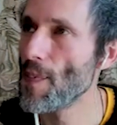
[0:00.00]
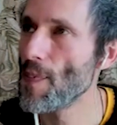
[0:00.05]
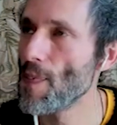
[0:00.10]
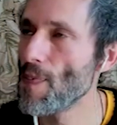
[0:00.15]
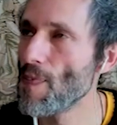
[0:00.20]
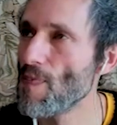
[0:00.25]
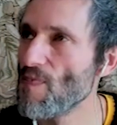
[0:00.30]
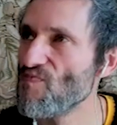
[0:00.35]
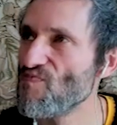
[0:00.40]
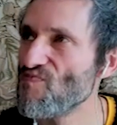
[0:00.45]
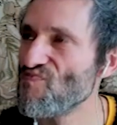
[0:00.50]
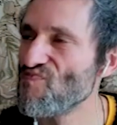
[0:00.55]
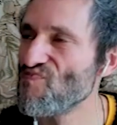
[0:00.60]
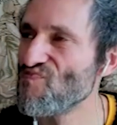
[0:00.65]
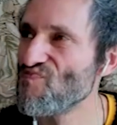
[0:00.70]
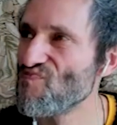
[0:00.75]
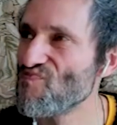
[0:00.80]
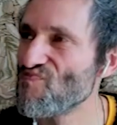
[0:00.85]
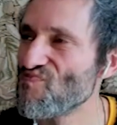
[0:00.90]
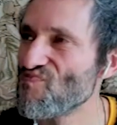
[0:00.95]

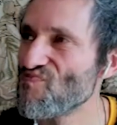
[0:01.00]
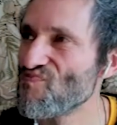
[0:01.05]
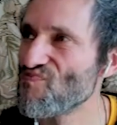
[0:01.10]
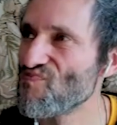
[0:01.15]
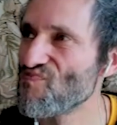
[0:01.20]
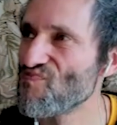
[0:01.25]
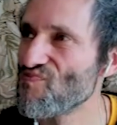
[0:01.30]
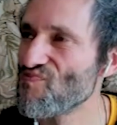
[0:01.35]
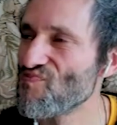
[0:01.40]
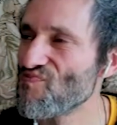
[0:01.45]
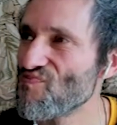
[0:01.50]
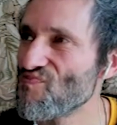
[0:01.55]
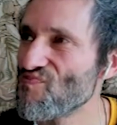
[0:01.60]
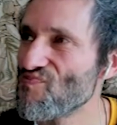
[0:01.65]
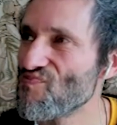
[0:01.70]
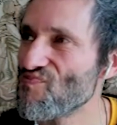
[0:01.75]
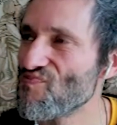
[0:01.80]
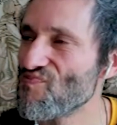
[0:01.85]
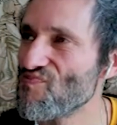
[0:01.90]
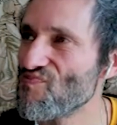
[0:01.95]

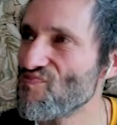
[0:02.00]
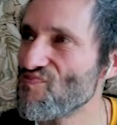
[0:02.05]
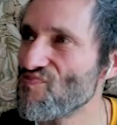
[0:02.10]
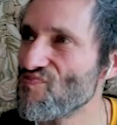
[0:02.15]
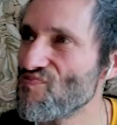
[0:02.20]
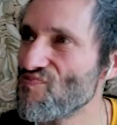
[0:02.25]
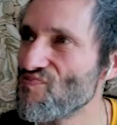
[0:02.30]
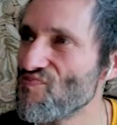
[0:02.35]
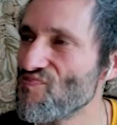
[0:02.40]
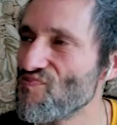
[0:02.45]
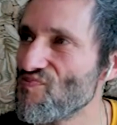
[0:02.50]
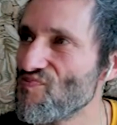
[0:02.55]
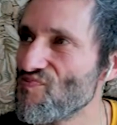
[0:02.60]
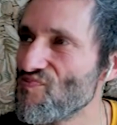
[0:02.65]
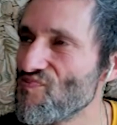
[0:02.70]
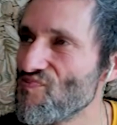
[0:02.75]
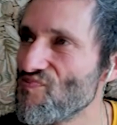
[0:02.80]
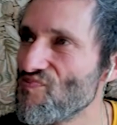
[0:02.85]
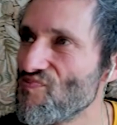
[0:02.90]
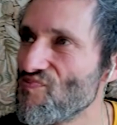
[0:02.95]

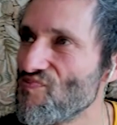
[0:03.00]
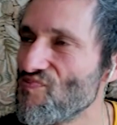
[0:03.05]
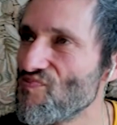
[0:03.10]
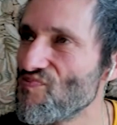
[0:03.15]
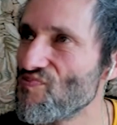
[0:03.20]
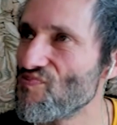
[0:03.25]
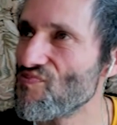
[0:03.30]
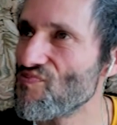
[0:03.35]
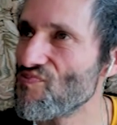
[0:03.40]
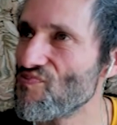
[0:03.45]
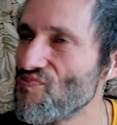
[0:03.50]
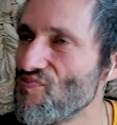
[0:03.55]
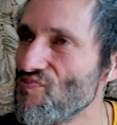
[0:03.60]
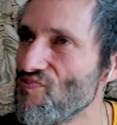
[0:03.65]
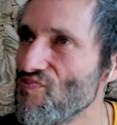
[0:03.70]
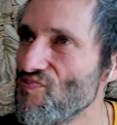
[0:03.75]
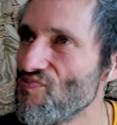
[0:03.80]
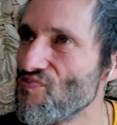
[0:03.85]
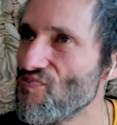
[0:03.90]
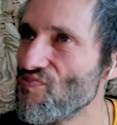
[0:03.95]

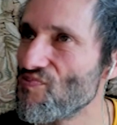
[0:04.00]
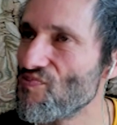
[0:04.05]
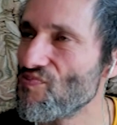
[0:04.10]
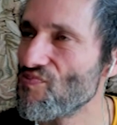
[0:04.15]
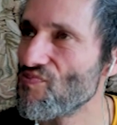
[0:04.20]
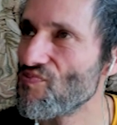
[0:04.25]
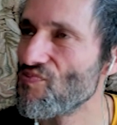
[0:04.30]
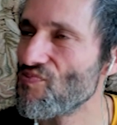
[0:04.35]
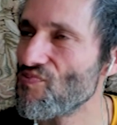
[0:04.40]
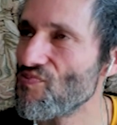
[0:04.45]
Nothing is said.